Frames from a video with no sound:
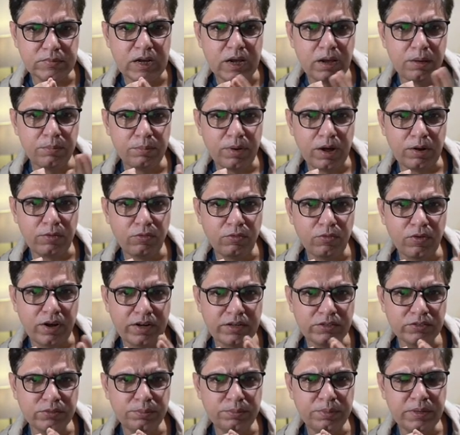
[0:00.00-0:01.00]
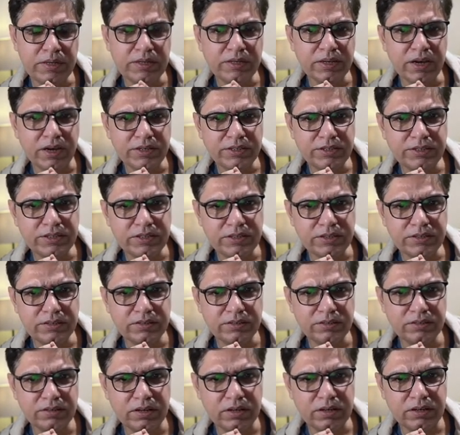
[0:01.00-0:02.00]
Parvovirus B19,
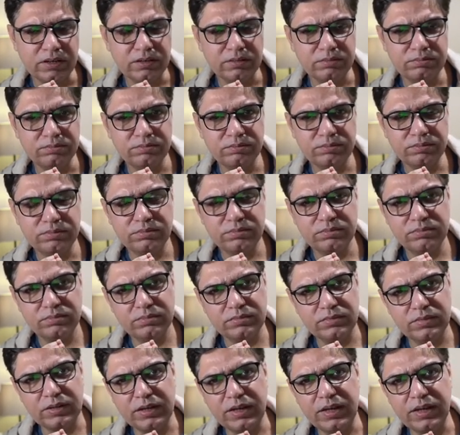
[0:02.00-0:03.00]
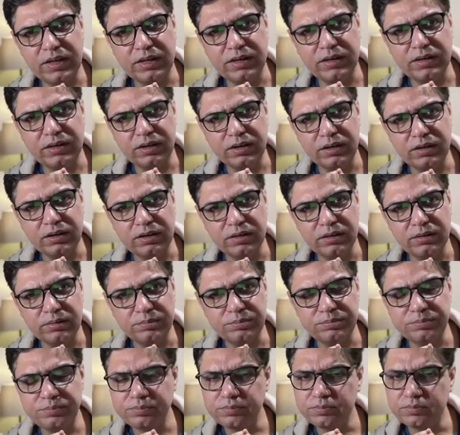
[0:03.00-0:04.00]
again,
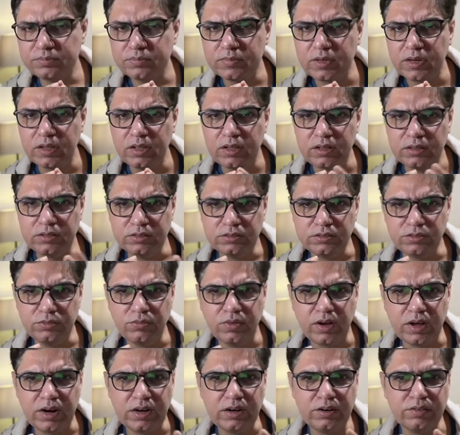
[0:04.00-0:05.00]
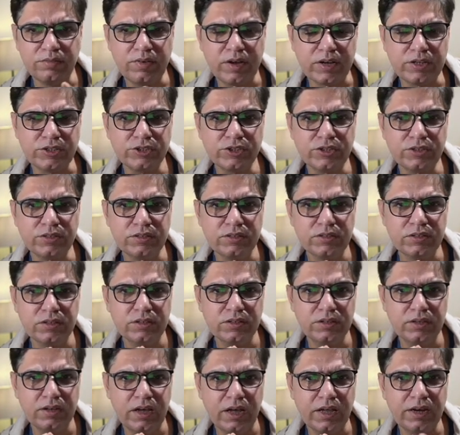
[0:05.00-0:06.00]
this is a viral infection
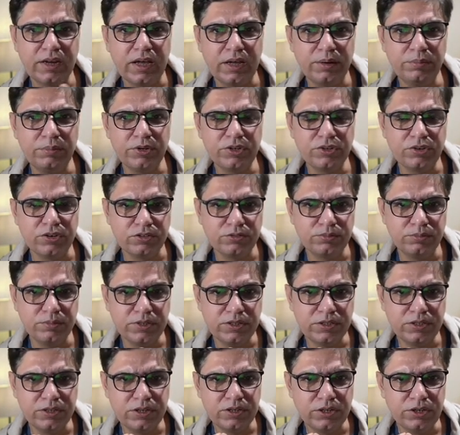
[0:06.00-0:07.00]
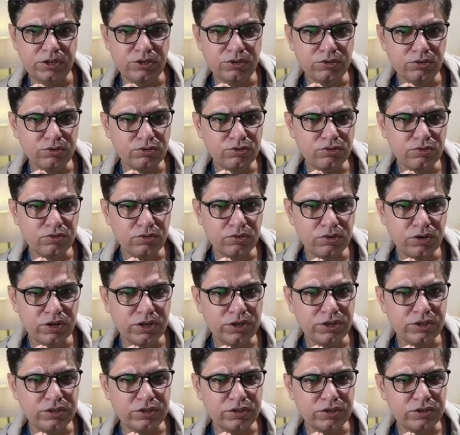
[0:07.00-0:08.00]
and can be transmitted in utero.
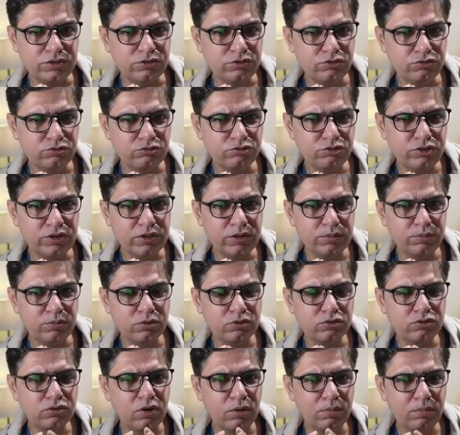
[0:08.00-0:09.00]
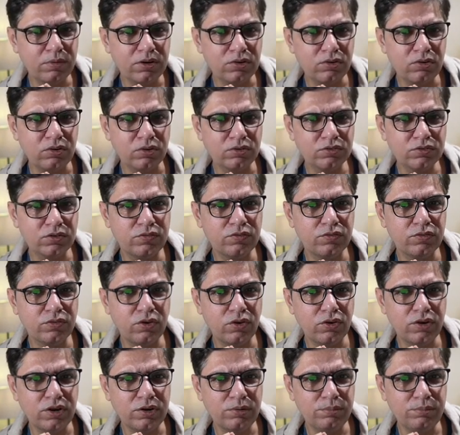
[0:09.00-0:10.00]
It is usually the most common cause of
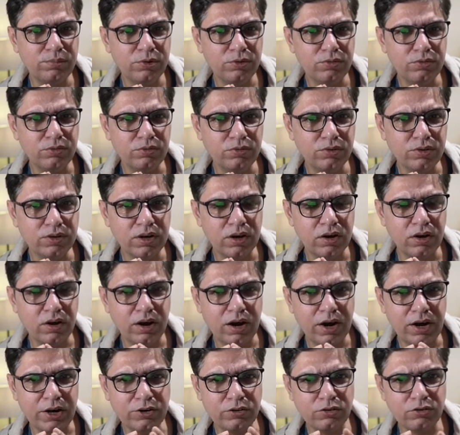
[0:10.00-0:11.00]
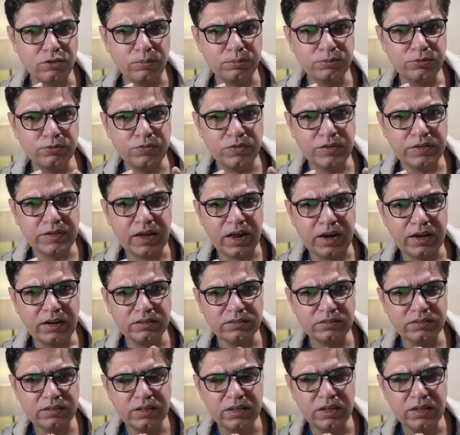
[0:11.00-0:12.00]
non-immune Hydrops fetalis.